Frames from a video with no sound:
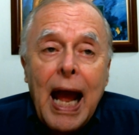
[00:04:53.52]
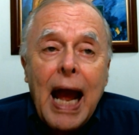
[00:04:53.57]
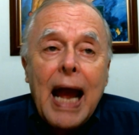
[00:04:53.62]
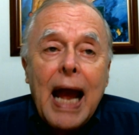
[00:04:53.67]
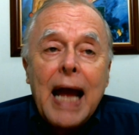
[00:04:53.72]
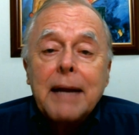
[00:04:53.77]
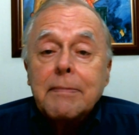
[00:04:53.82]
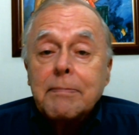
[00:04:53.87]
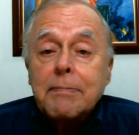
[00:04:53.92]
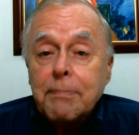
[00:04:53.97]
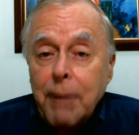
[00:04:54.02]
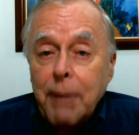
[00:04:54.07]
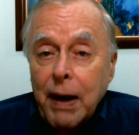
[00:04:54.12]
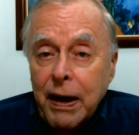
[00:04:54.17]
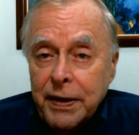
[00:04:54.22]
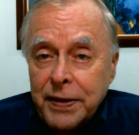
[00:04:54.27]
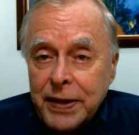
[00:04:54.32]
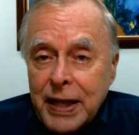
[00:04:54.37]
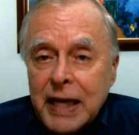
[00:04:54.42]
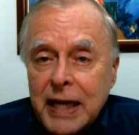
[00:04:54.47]
And
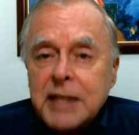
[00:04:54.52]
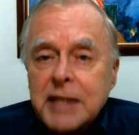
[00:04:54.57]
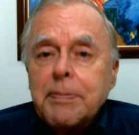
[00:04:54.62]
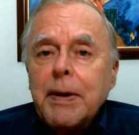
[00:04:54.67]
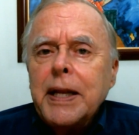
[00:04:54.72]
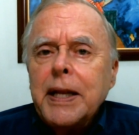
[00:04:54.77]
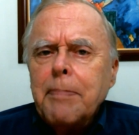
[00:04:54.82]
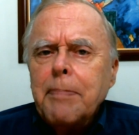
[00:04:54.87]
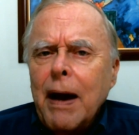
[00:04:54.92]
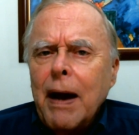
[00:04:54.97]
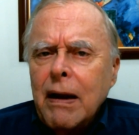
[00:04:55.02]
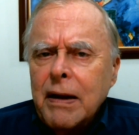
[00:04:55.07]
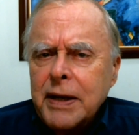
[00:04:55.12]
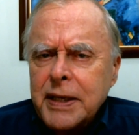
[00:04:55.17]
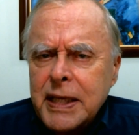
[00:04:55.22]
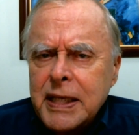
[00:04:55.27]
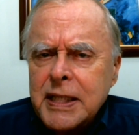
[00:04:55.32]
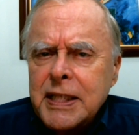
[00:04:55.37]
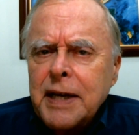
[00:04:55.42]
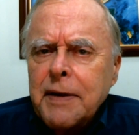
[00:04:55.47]
part of that has been the
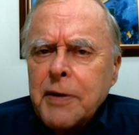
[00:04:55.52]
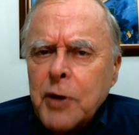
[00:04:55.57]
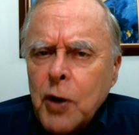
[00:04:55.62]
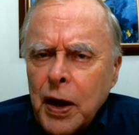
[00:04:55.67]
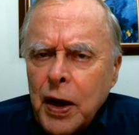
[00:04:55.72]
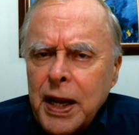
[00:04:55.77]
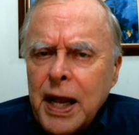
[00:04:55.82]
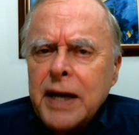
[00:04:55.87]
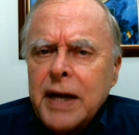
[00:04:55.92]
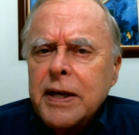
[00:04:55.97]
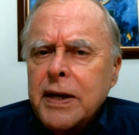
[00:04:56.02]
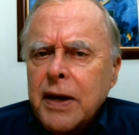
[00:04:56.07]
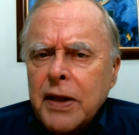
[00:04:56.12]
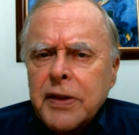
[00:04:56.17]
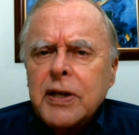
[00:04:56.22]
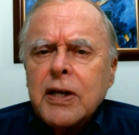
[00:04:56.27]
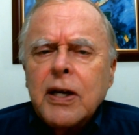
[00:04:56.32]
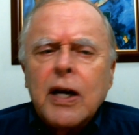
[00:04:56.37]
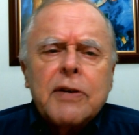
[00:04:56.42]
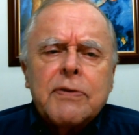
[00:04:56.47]
politics that have gone on in
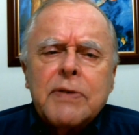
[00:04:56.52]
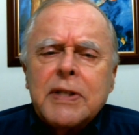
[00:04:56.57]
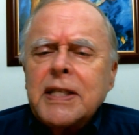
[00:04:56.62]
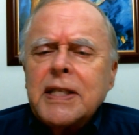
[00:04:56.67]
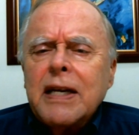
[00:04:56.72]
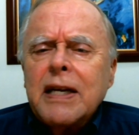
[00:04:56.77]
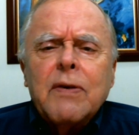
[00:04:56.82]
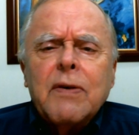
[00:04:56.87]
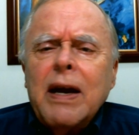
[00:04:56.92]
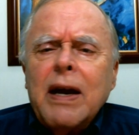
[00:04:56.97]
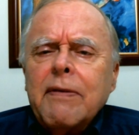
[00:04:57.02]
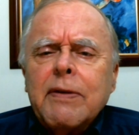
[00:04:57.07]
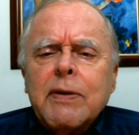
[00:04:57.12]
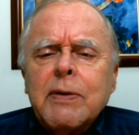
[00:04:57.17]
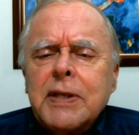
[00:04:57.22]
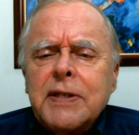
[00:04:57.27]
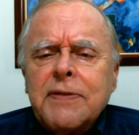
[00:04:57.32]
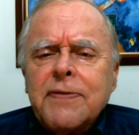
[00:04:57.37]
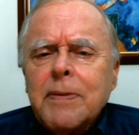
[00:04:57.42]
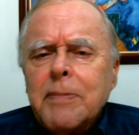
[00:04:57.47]
other countries. Now
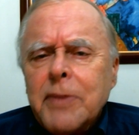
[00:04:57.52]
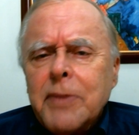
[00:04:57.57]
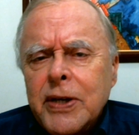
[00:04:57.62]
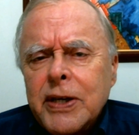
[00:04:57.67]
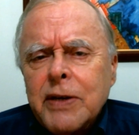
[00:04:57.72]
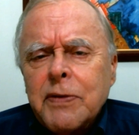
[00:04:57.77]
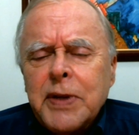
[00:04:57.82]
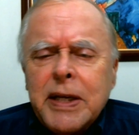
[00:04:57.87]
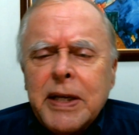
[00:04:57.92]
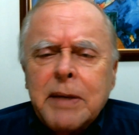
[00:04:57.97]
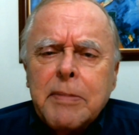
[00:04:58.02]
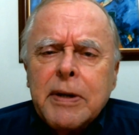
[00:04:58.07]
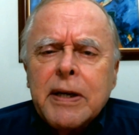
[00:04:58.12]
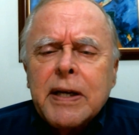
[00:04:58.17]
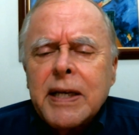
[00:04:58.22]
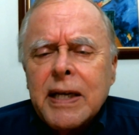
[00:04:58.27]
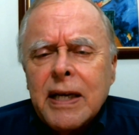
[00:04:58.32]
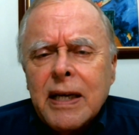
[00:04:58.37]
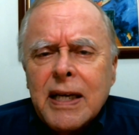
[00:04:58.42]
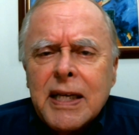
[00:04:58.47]
everyone's familiar with the
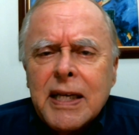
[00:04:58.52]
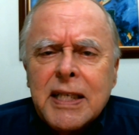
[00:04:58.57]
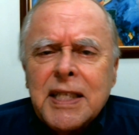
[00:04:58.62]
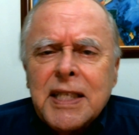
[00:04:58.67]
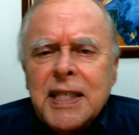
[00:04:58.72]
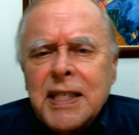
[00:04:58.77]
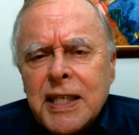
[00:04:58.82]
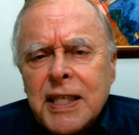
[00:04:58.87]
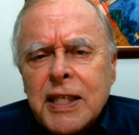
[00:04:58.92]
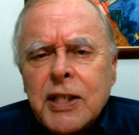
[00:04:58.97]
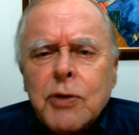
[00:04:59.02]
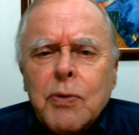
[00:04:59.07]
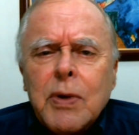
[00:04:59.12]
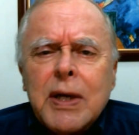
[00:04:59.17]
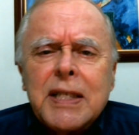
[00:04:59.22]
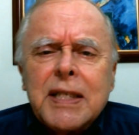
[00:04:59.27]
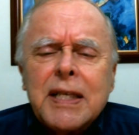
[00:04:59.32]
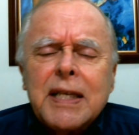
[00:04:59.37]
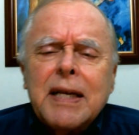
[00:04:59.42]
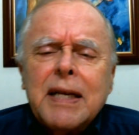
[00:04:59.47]
American election
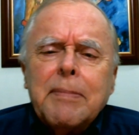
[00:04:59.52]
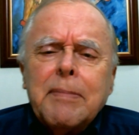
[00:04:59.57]
situation.